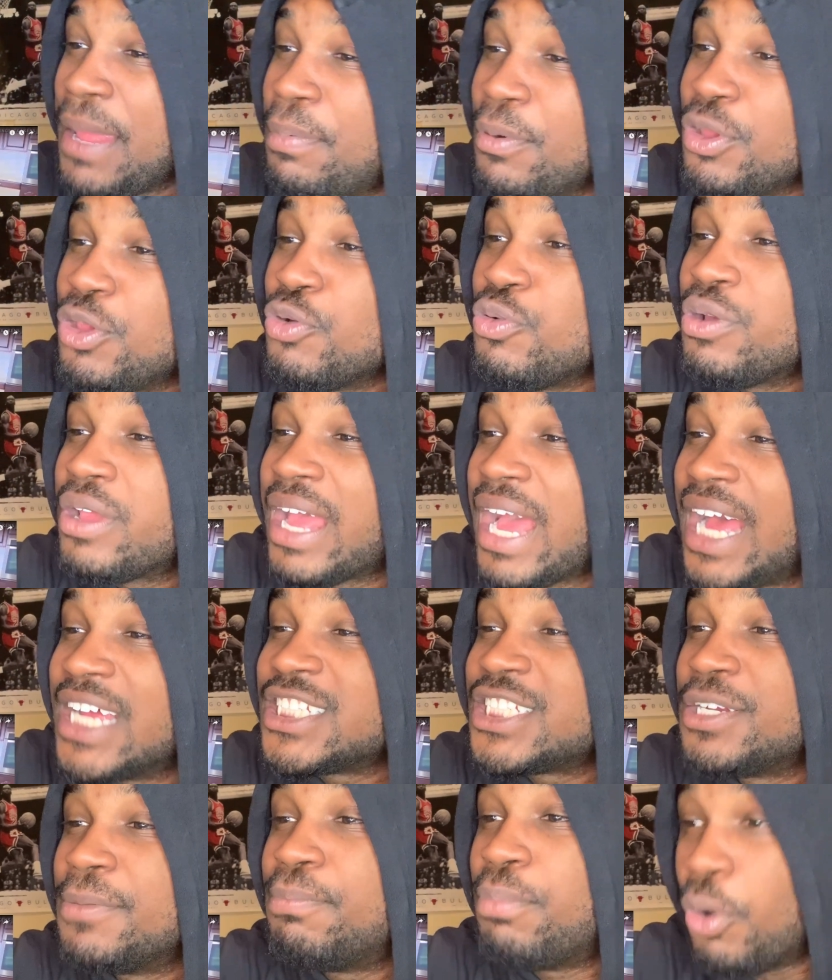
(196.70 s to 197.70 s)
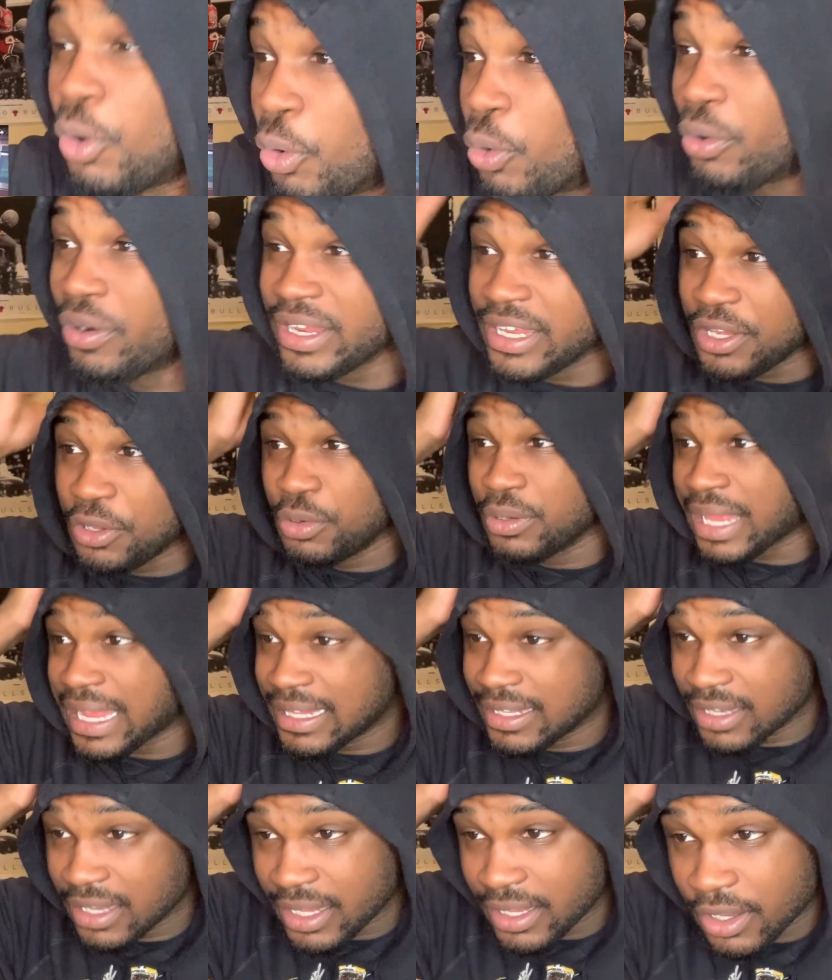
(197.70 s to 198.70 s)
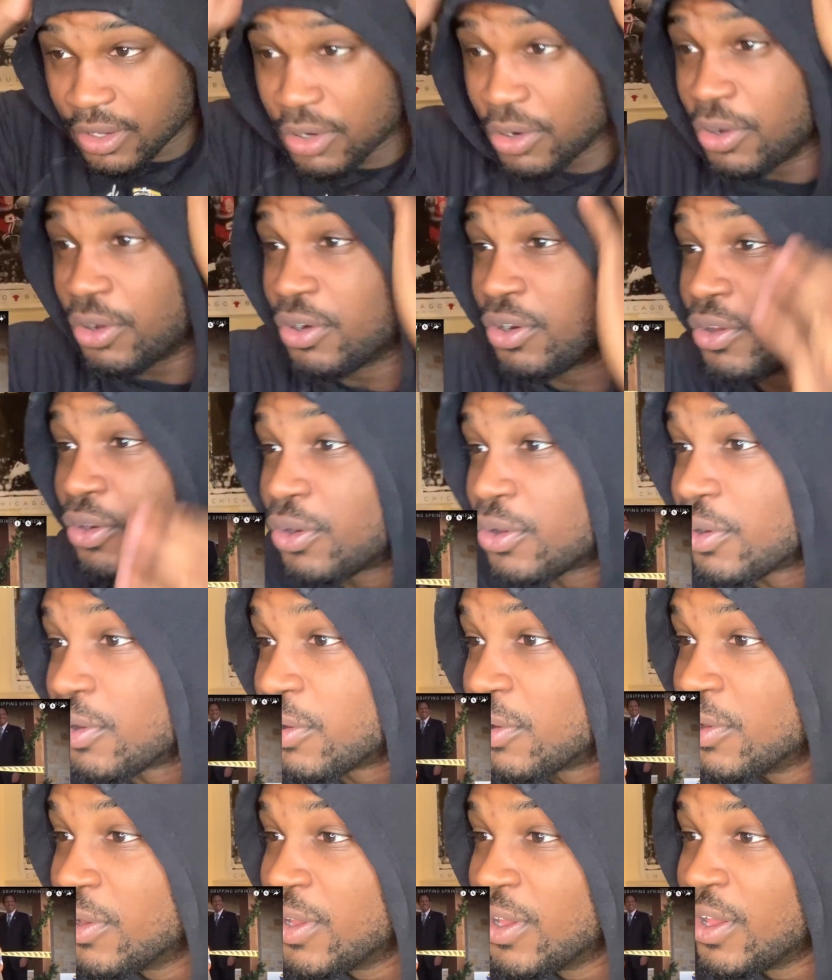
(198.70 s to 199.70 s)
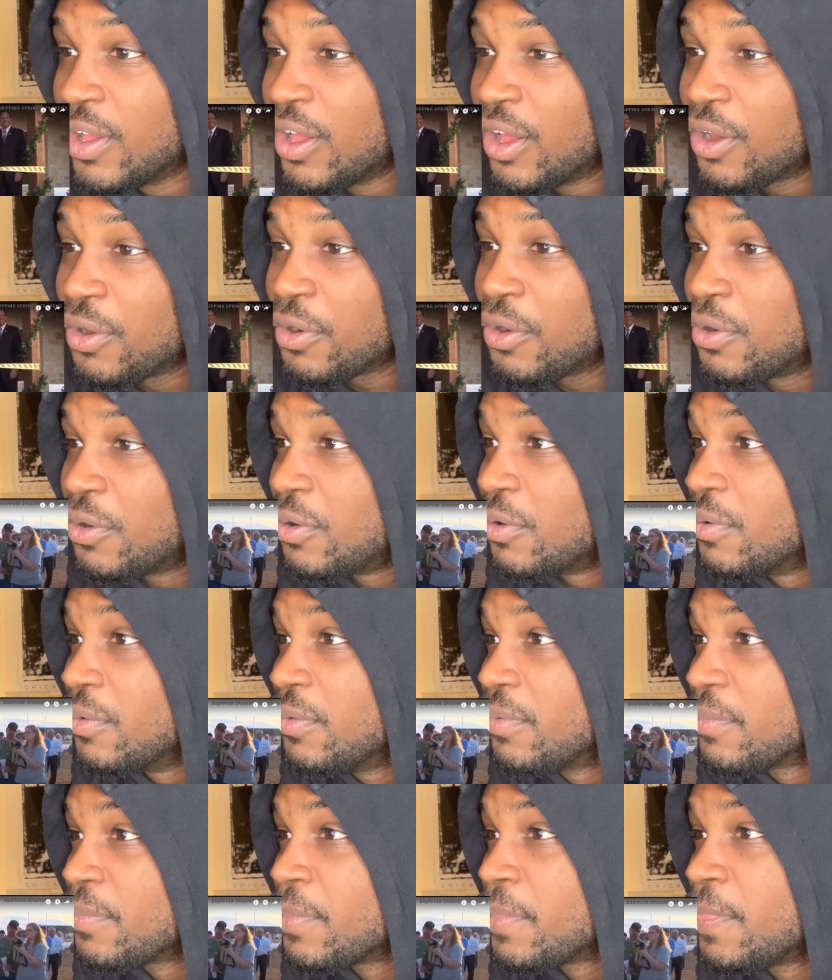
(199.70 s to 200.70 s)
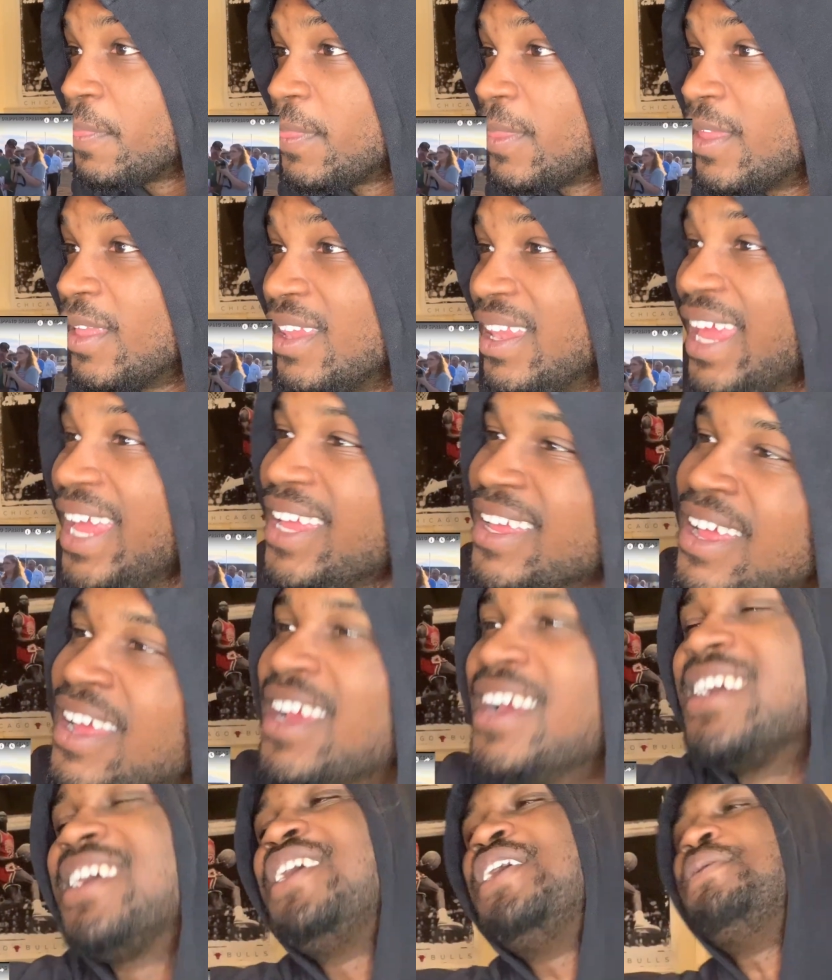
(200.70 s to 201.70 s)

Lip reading: you got supporting you. Hold on. Like, come